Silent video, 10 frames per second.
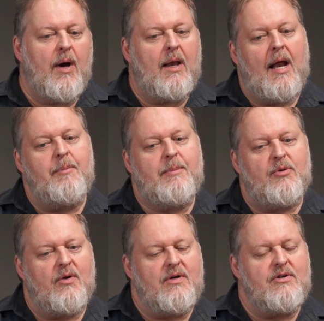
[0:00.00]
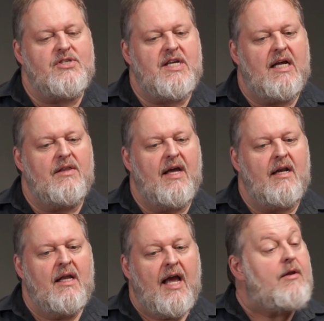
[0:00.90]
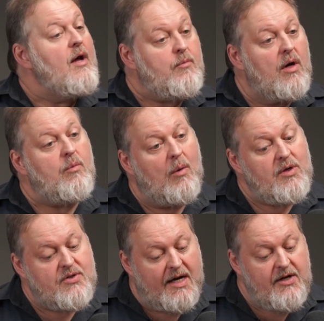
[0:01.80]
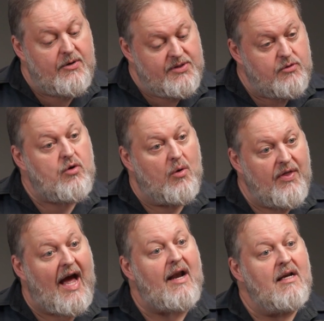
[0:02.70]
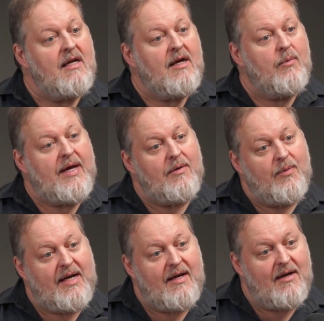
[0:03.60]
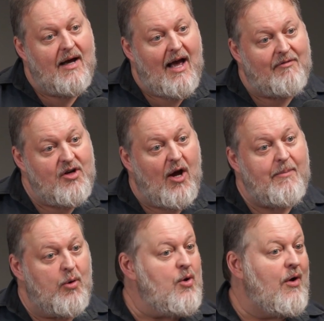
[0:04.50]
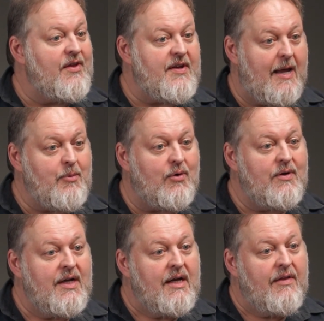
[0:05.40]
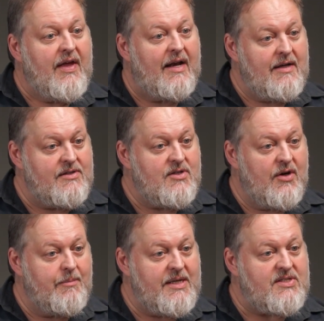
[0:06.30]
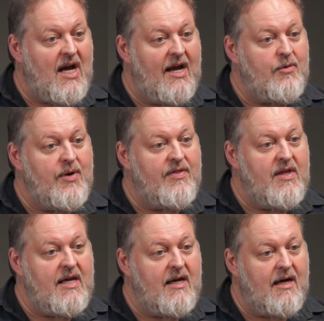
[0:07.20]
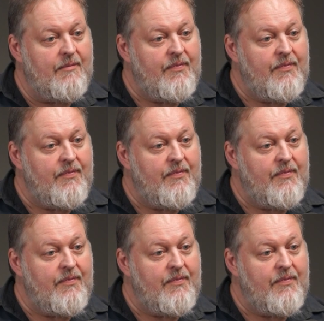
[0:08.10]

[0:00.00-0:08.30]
a lot of people don't understand that, and what we're trying to do is grow that. We have an MOU on the table that is going to be signed with the